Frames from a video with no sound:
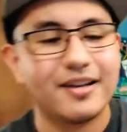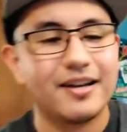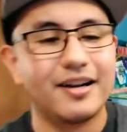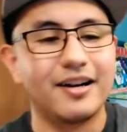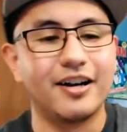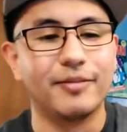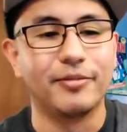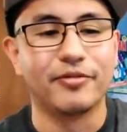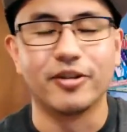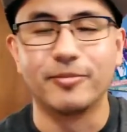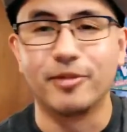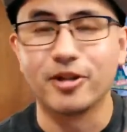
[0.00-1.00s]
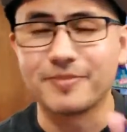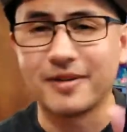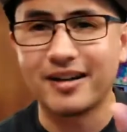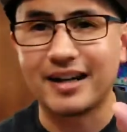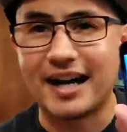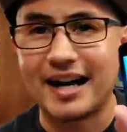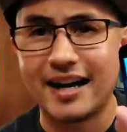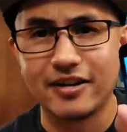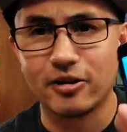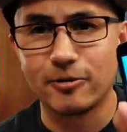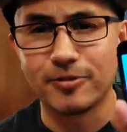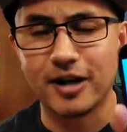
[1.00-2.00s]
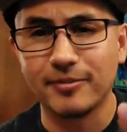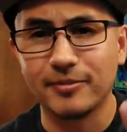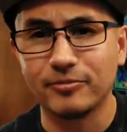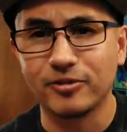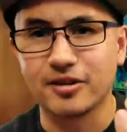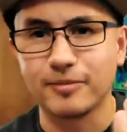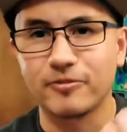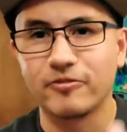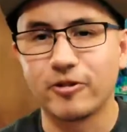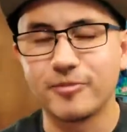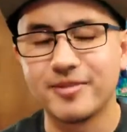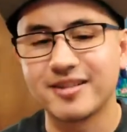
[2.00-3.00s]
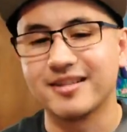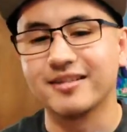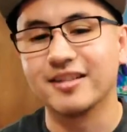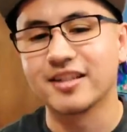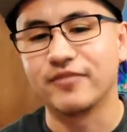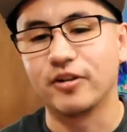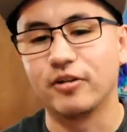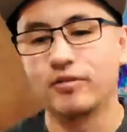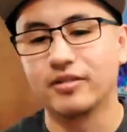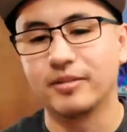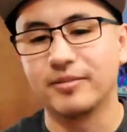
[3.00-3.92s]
But for the most part, I had no problem with the performance on this phone.